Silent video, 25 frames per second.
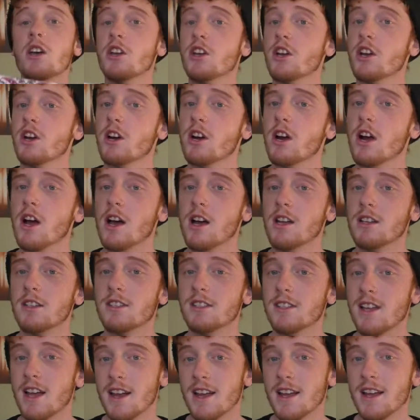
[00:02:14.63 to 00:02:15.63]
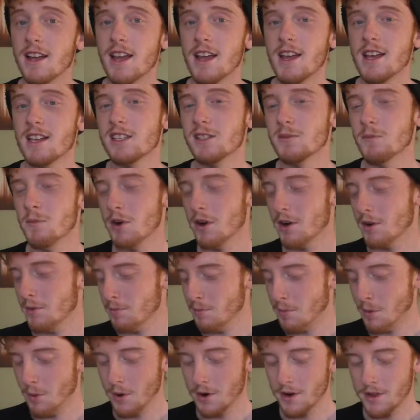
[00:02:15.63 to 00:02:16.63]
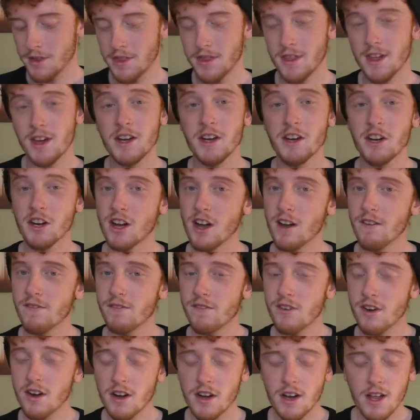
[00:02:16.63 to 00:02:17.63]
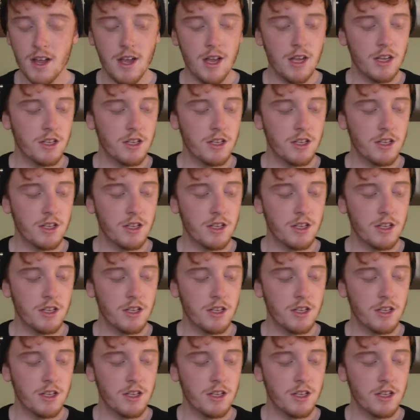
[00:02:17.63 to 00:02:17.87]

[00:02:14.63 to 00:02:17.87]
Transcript: your aesthetic is more important than your comfort.